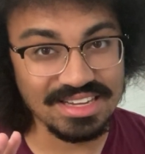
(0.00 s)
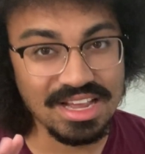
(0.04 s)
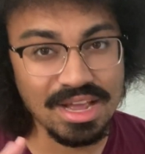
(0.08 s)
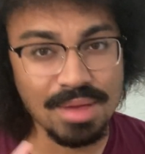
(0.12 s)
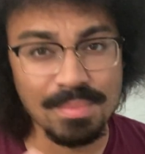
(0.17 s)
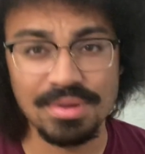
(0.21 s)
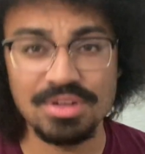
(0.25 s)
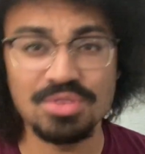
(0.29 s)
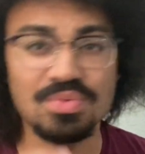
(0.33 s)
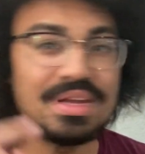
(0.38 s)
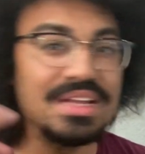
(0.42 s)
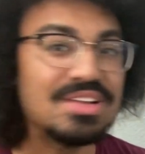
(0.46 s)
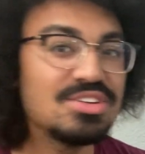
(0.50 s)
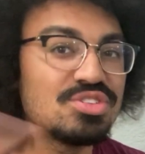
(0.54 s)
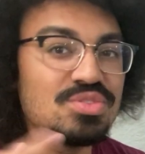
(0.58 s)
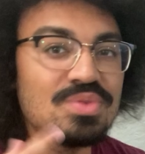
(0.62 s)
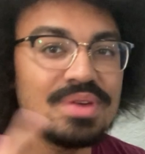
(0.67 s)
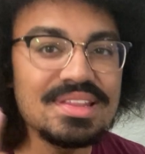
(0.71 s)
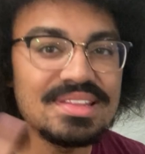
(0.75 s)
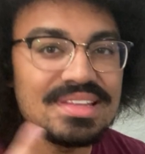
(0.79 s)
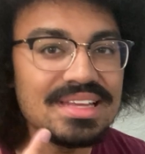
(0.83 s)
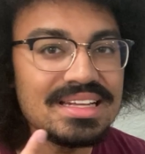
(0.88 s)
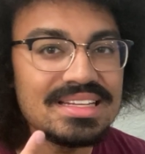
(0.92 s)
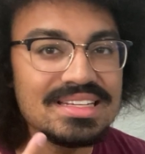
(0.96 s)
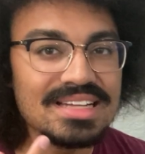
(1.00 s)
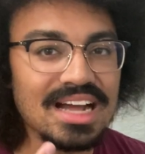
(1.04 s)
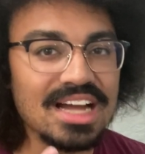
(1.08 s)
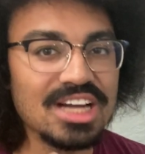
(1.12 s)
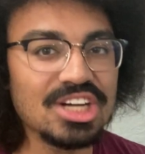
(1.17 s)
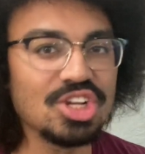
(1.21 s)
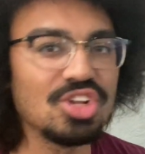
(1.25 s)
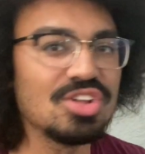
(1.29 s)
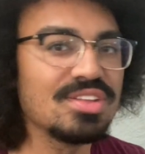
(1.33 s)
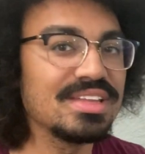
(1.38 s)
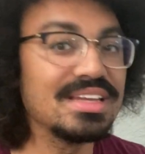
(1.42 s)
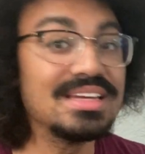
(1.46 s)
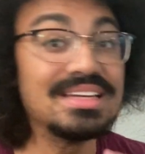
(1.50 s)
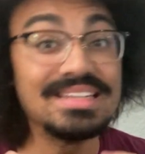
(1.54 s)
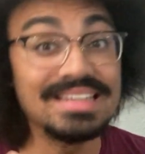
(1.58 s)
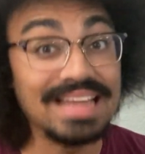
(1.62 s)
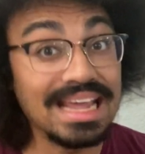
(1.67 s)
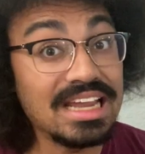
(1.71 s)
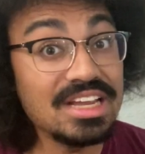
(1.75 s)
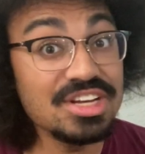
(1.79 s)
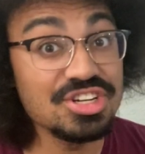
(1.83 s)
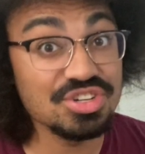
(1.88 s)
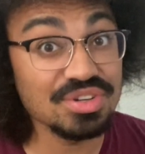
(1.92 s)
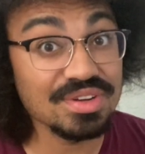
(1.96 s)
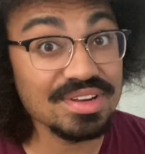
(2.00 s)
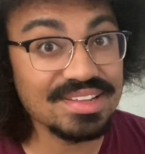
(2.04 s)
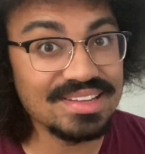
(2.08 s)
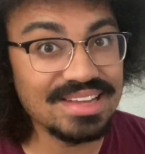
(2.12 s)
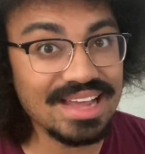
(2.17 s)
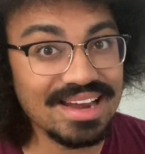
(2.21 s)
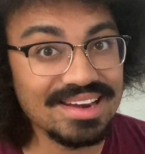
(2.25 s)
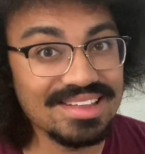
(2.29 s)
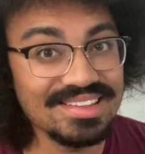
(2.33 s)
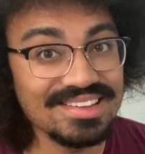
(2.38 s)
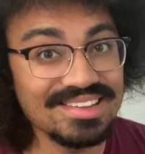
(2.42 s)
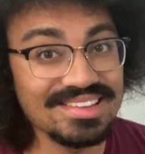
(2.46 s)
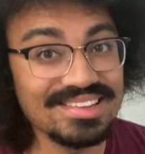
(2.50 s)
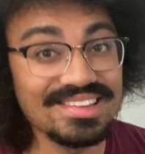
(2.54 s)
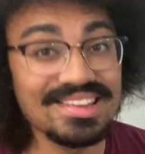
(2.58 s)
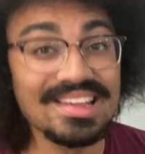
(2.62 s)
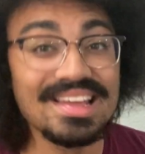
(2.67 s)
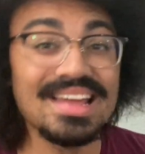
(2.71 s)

Between twisting tunnels and dangerous denizens,